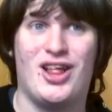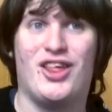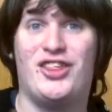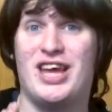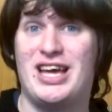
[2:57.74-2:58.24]

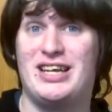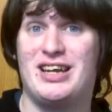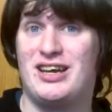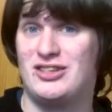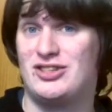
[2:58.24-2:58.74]

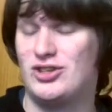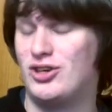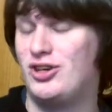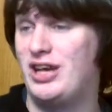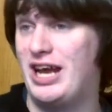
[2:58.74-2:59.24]
than
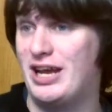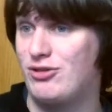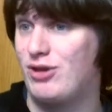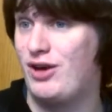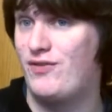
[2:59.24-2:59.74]
certain
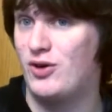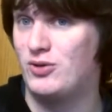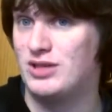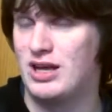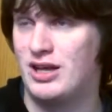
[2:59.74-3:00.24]
Android
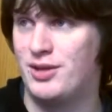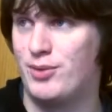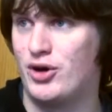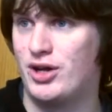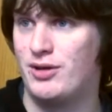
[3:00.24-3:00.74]
phones on the
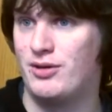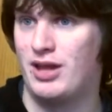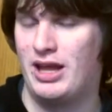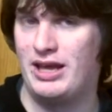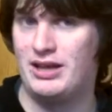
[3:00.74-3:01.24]
market, like,